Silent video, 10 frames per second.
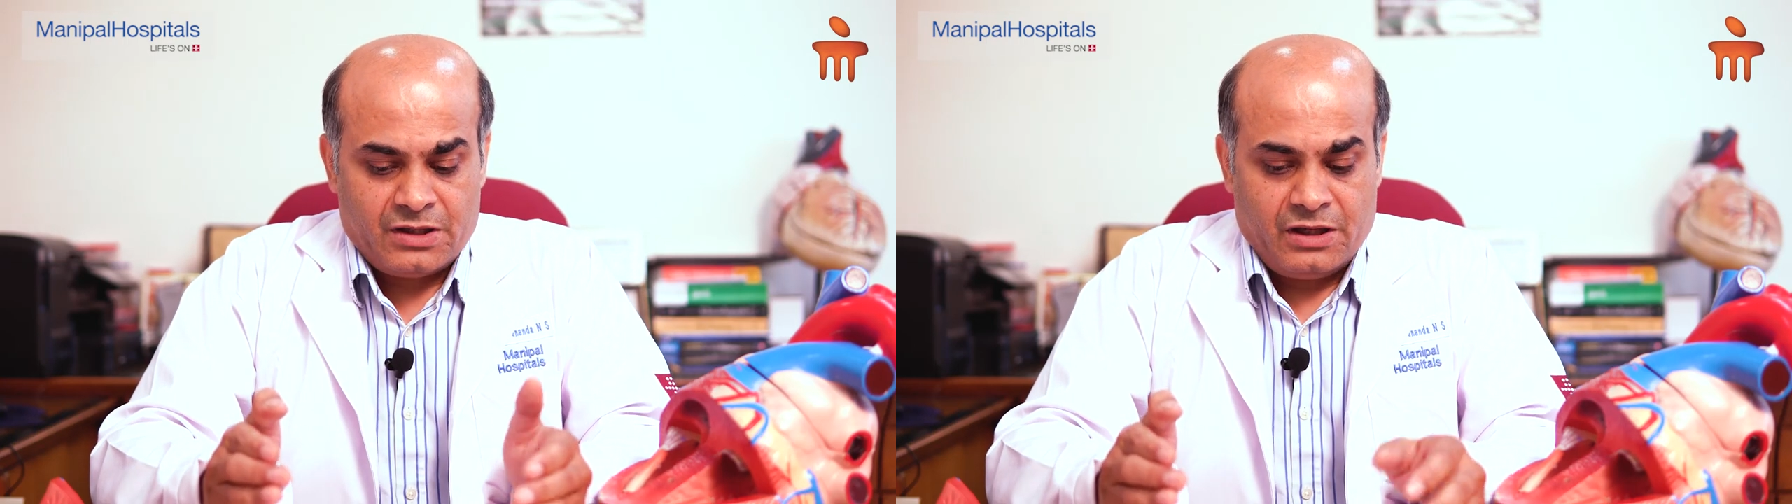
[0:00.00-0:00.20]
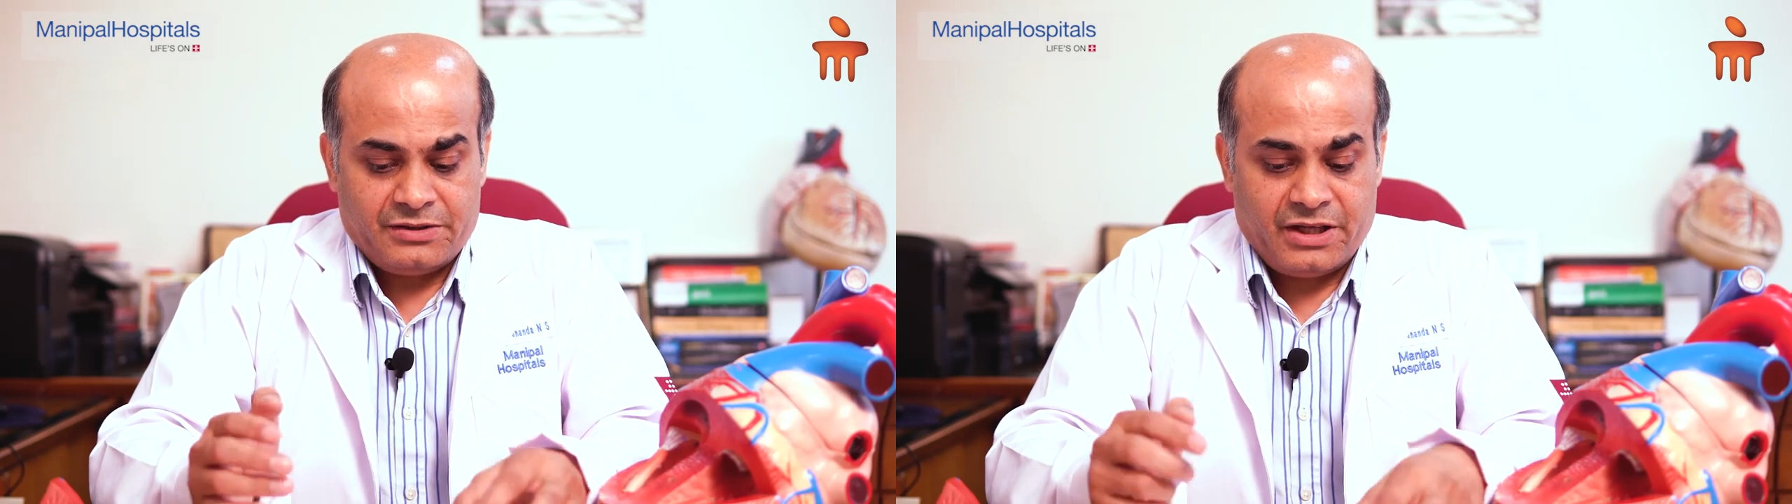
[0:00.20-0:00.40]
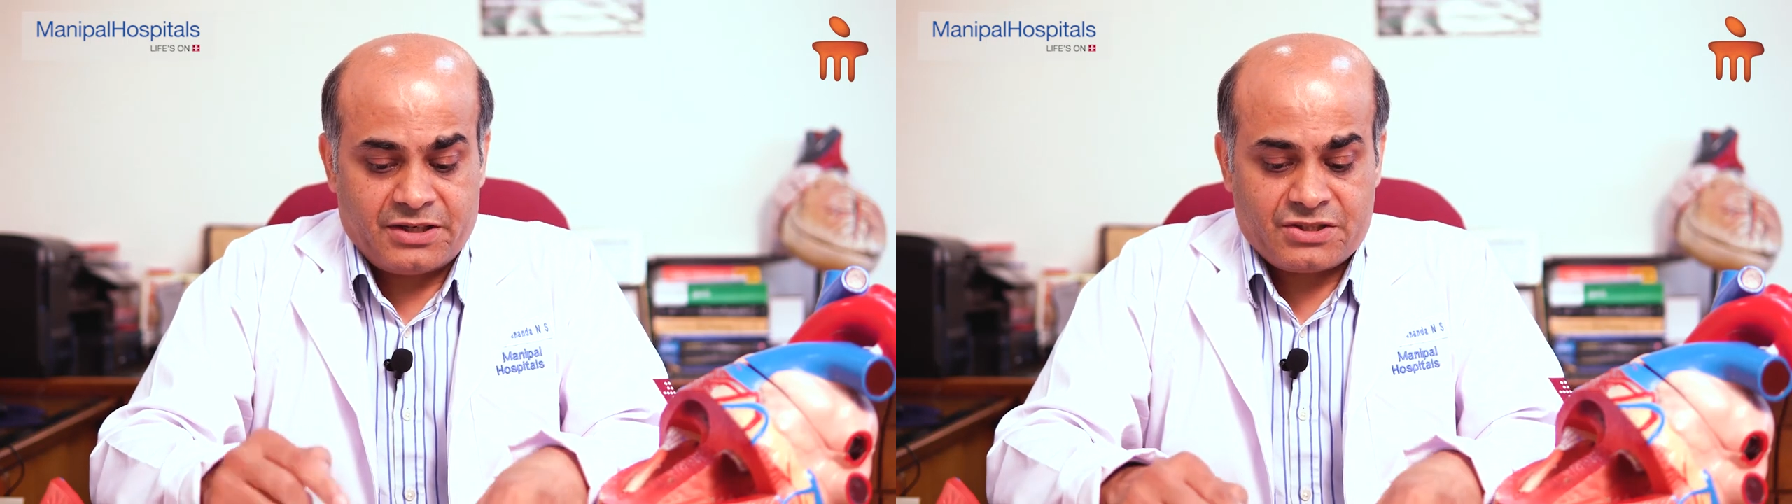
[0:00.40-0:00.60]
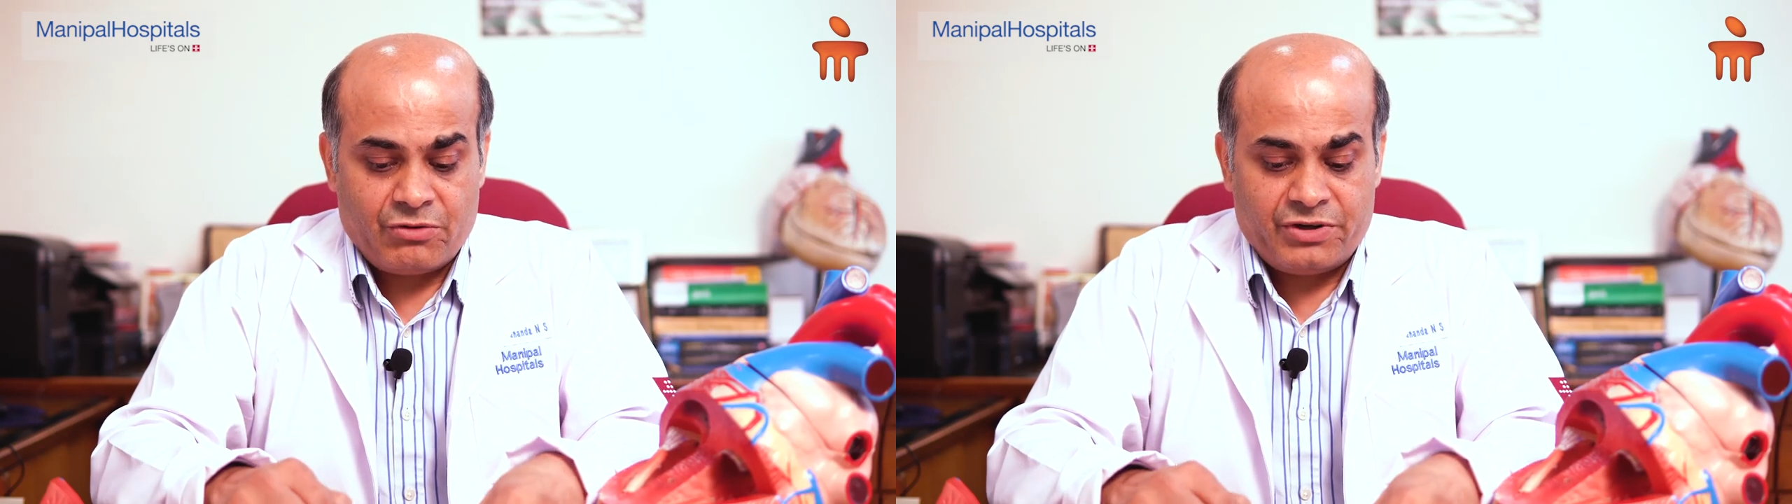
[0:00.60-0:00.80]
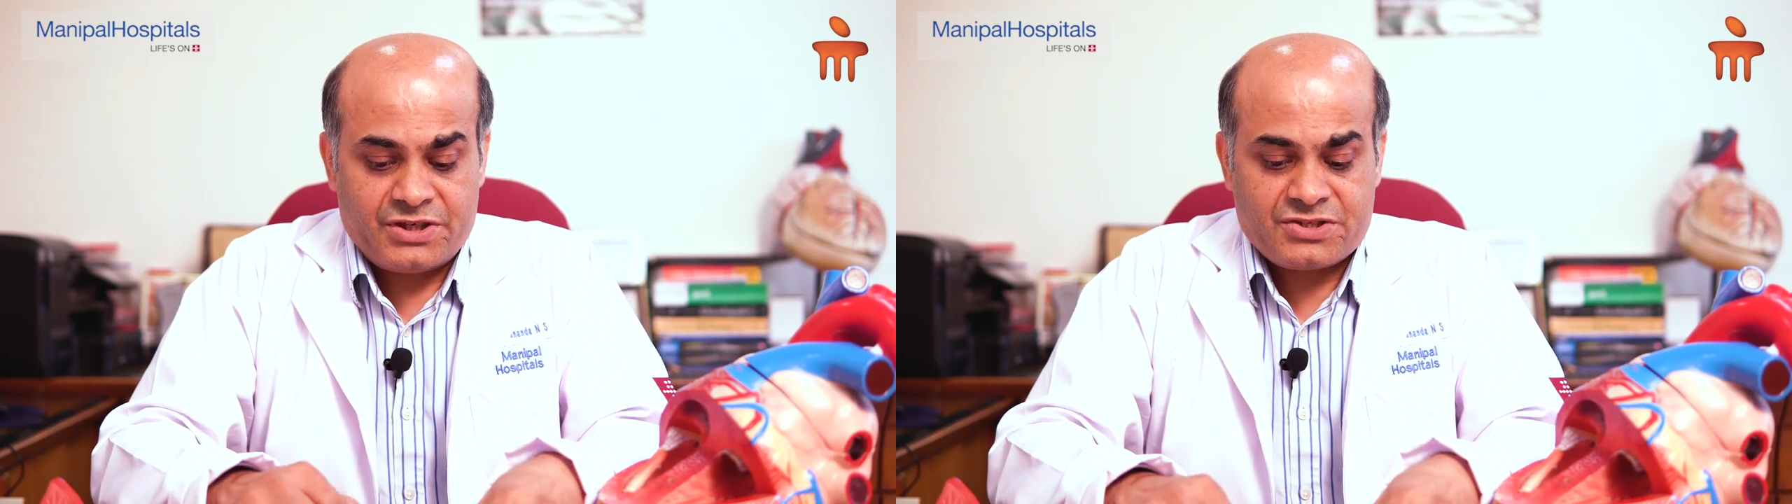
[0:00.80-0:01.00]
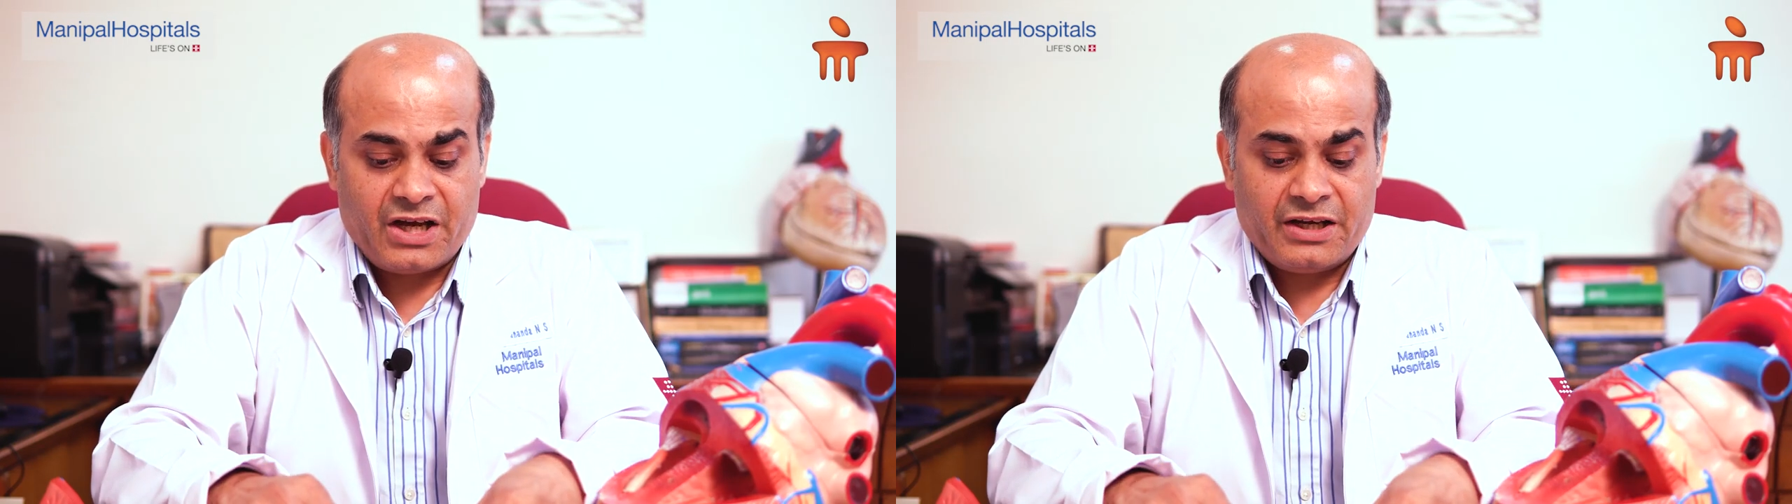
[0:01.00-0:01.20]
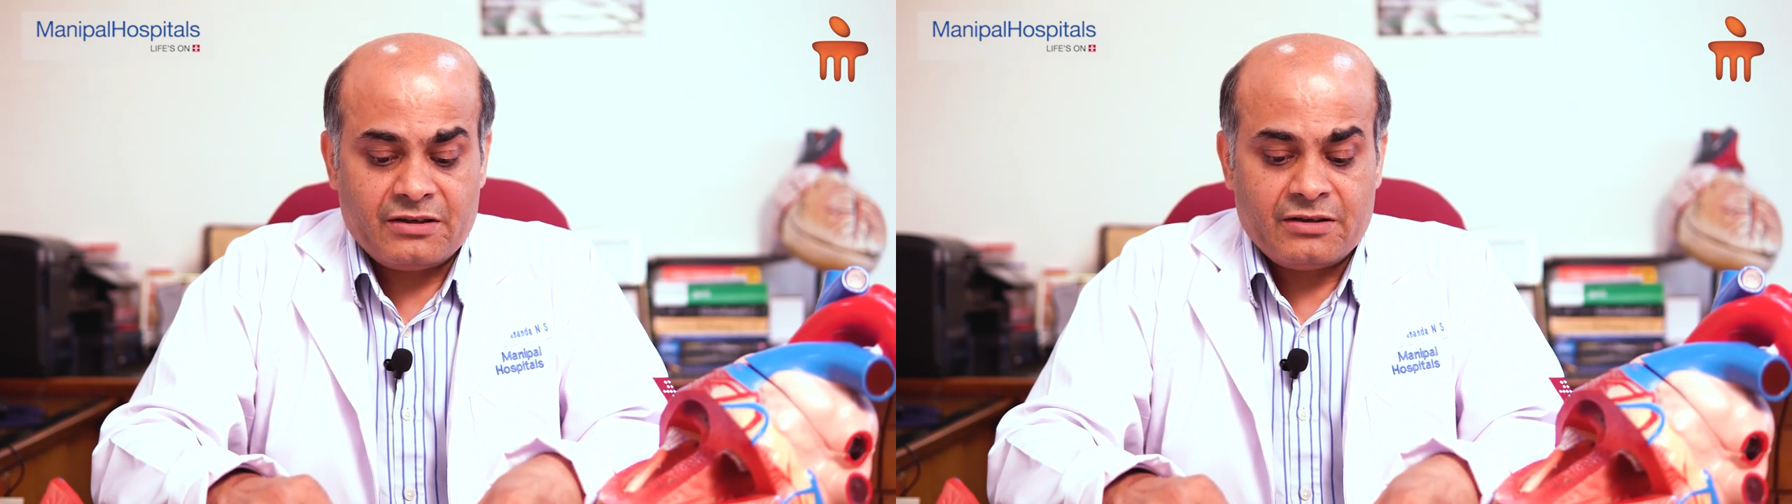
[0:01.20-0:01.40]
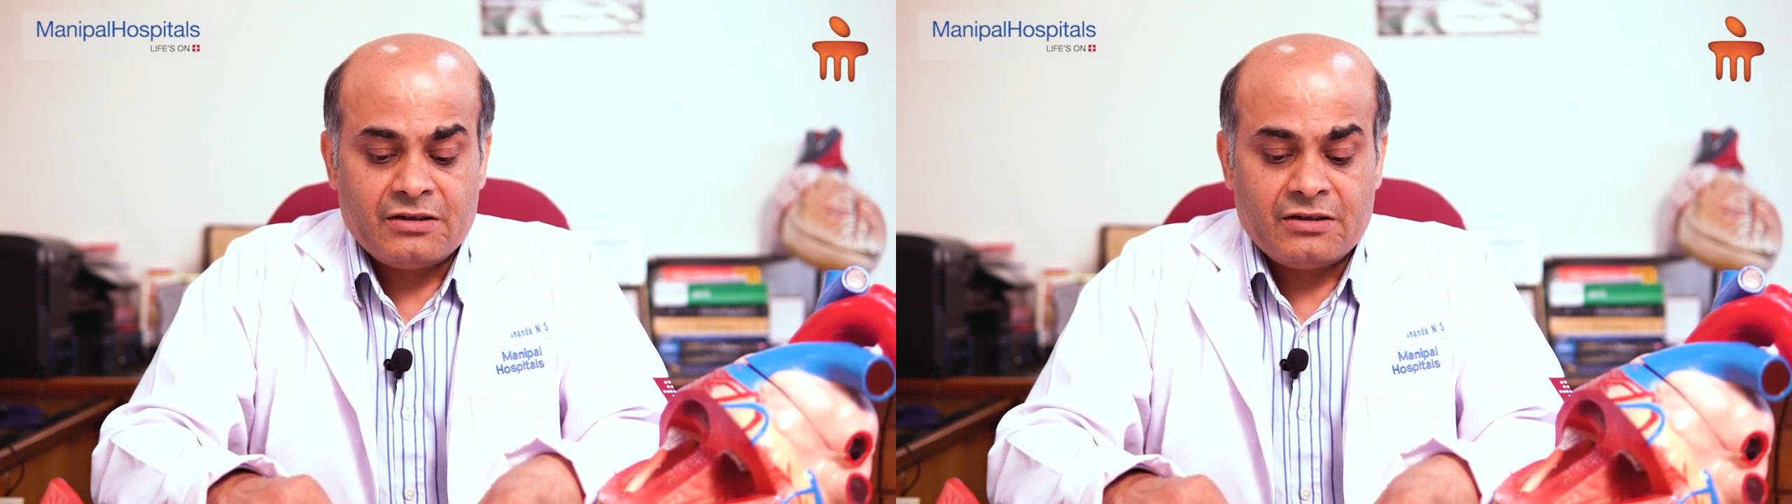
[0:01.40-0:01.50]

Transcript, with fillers: And that is how we decide